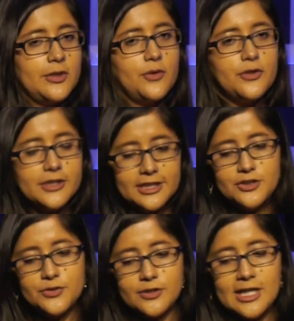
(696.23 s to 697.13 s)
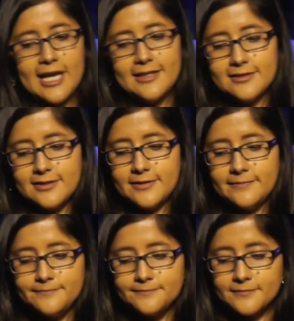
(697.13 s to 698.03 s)
or in your client.
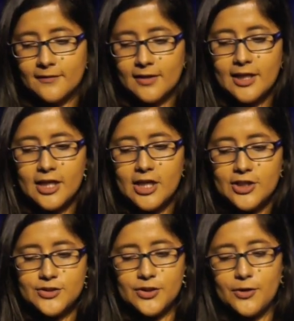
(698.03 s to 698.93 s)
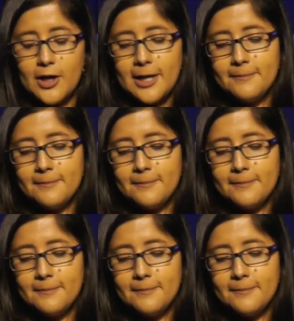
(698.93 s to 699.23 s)
So